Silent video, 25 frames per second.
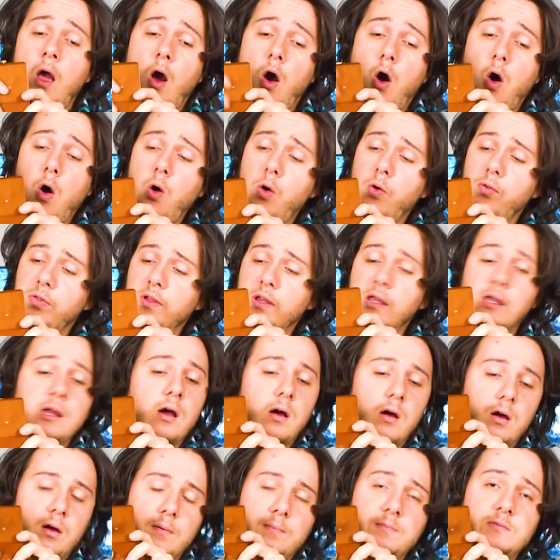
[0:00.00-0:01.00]
all these
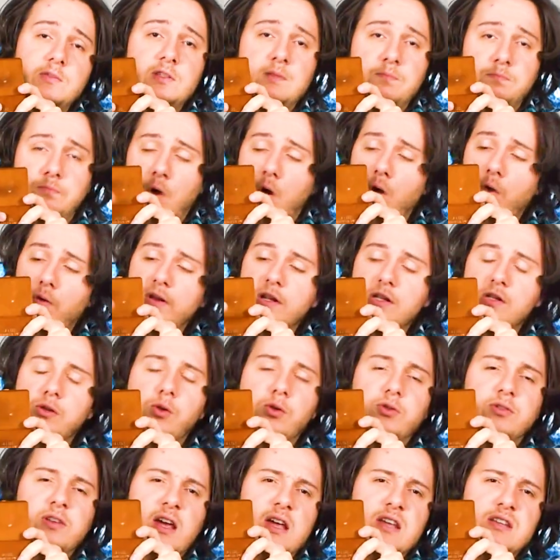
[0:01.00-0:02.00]

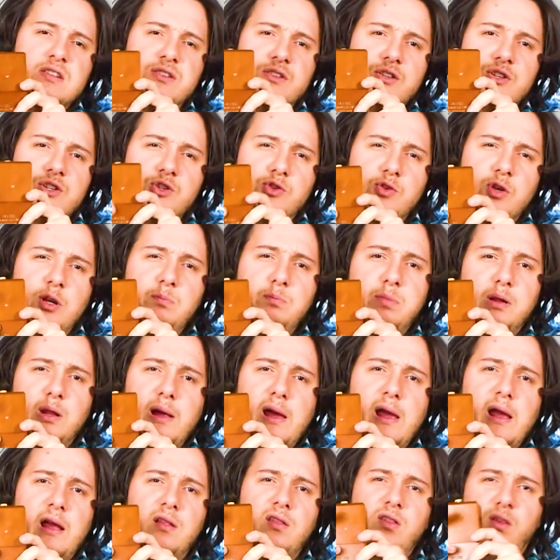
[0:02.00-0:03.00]
little tests, the streak
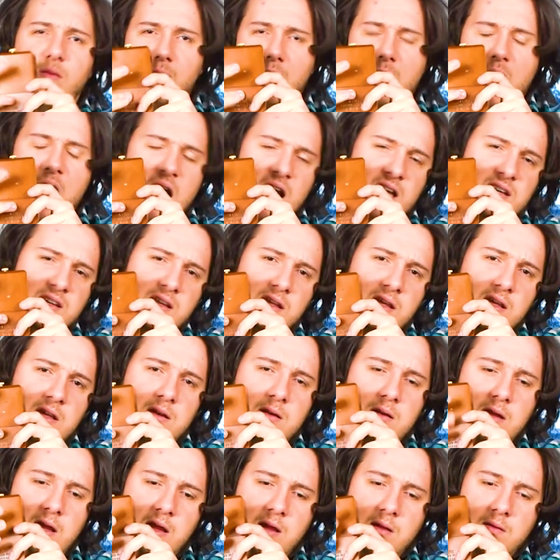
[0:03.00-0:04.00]
plates,
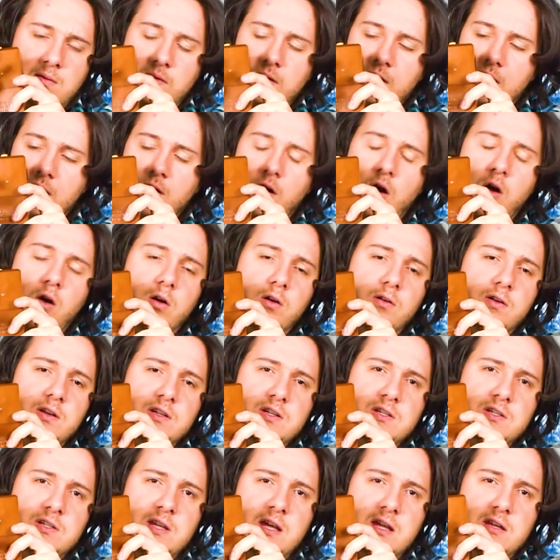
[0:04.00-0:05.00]
magnet, and the
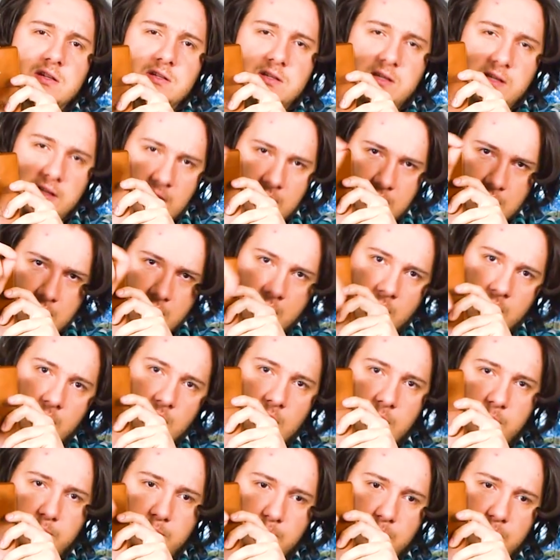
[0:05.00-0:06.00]
hardness testing
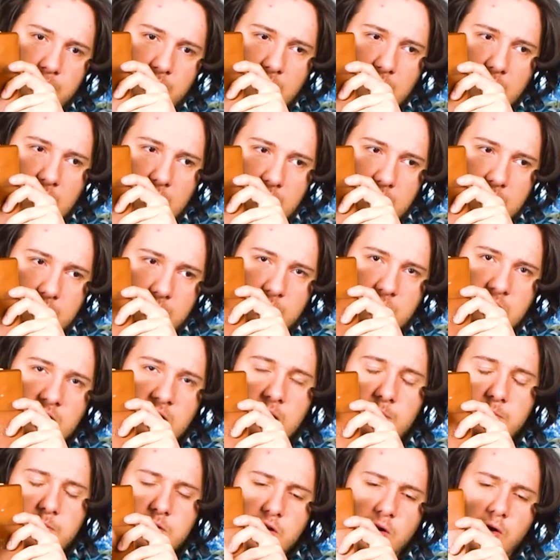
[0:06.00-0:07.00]

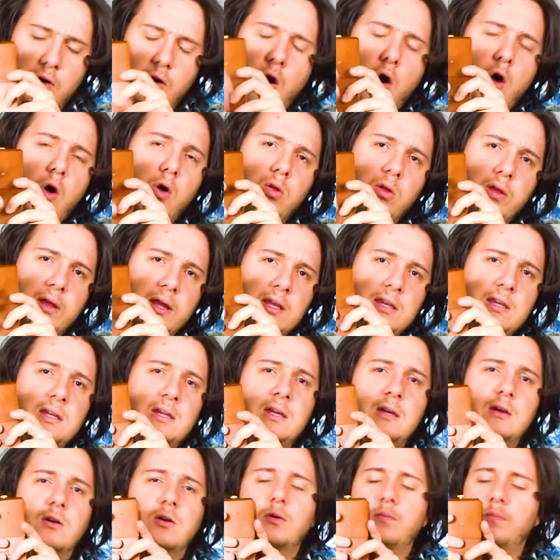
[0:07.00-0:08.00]
tips are all in
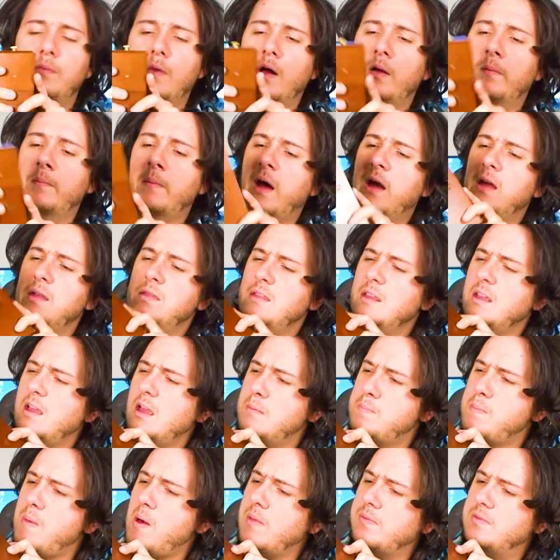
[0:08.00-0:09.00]
here. I think
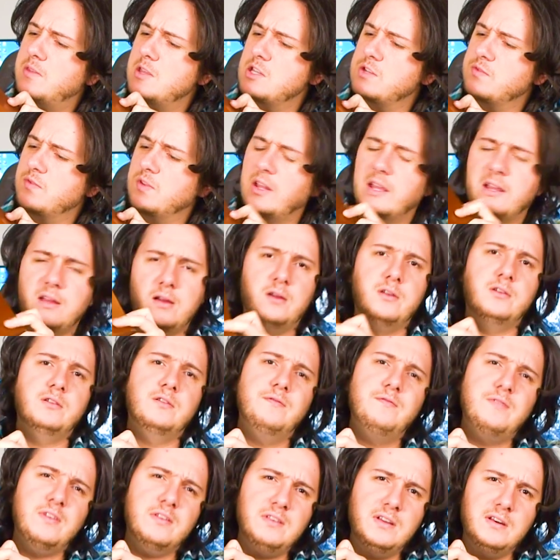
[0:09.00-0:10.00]
I bought this for like
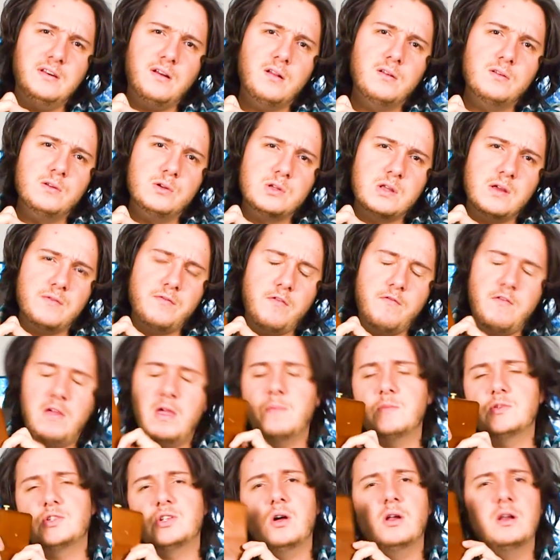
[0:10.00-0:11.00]
$150 off of
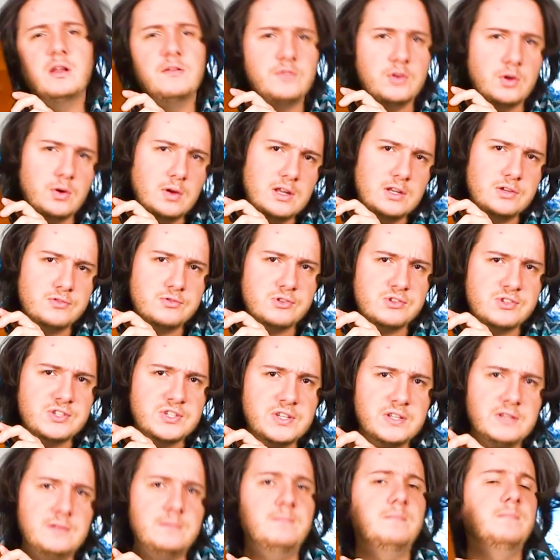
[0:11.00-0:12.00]
Amazon if you're interested.